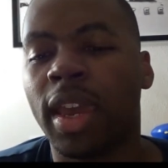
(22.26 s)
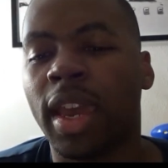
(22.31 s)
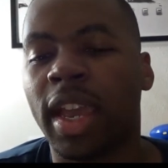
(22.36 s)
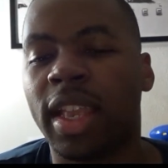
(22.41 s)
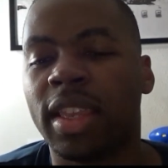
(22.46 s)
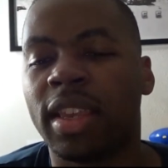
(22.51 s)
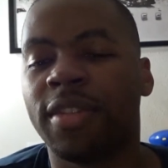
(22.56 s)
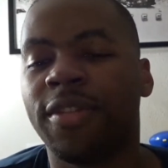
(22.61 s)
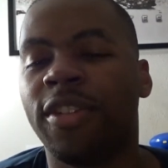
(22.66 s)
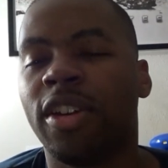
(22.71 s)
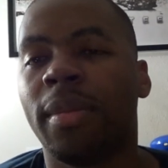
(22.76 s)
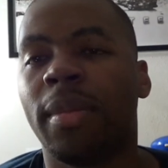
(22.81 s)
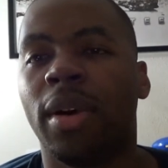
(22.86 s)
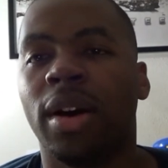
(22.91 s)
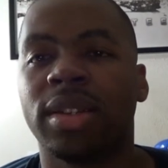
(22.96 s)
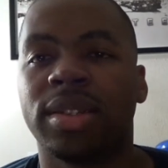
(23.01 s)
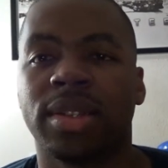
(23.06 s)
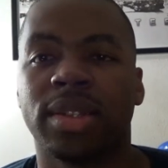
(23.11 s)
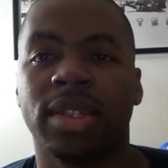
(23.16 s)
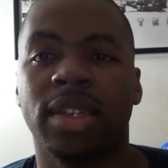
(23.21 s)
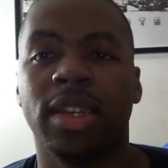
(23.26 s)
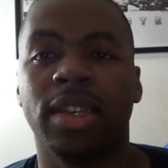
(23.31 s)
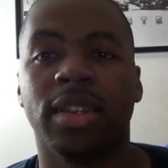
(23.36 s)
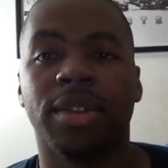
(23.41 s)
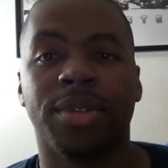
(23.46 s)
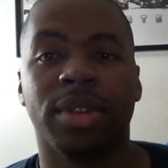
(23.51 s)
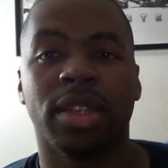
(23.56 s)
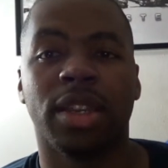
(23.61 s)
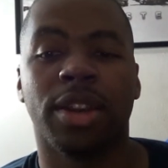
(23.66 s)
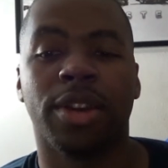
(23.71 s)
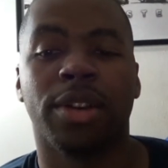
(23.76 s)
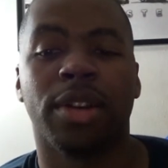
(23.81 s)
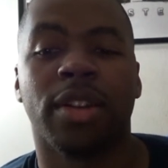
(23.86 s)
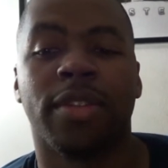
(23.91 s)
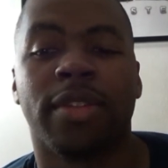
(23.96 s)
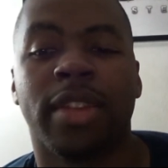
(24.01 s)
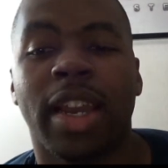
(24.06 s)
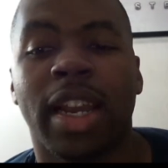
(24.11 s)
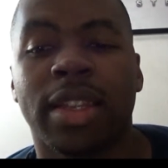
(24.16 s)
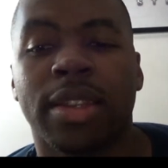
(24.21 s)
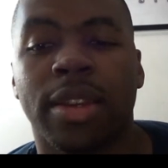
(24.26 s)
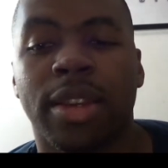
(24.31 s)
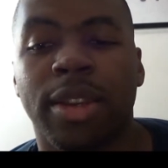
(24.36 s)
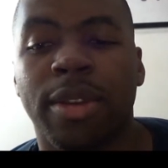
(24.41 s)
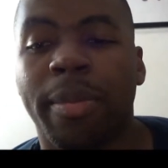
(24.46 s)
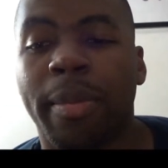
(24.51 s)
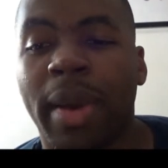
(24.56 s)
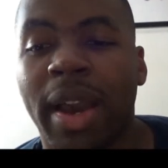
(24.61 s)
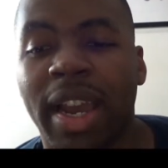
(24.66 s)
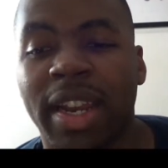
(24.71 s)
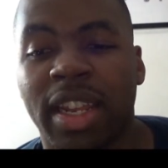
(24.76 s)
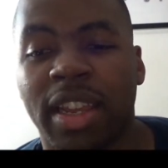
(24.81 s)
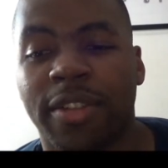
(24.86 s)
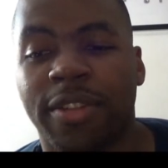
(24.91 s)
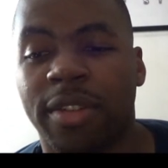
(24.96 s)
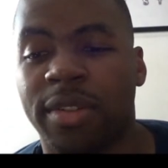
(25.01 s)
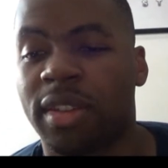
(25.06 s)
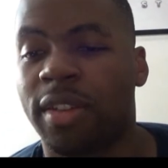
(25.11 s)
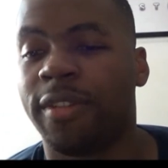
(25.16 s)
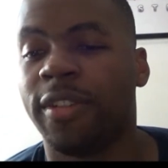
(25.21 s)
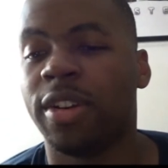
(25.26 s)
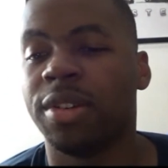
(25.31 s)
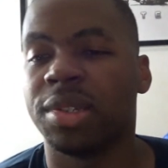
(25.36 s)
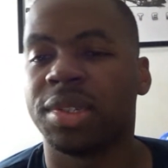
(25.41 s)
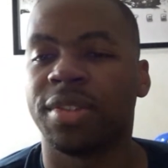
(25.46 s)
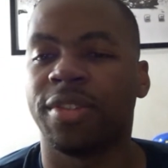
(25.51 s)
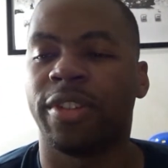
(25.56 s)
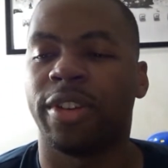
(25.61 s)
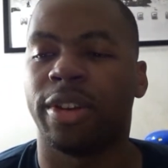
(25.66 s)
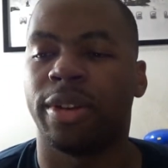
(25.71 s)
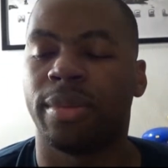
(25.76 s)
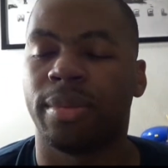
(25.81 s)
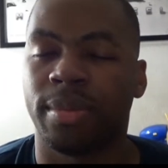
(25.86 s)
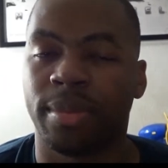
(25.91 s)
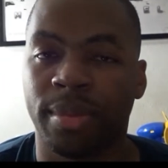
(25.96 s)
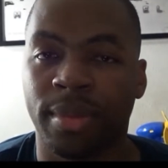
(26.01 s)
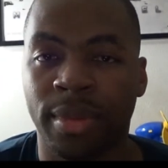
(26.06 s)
And this film also sees the return of Dr. Umani from the first film.